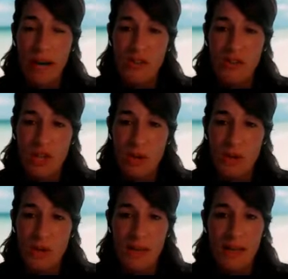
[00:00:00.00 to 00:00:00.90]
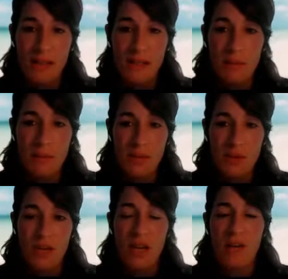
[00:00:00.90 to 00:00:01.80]
NGOs and civil
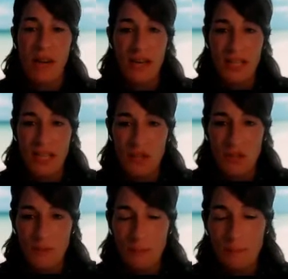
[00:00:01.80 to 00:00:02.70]
social organizations.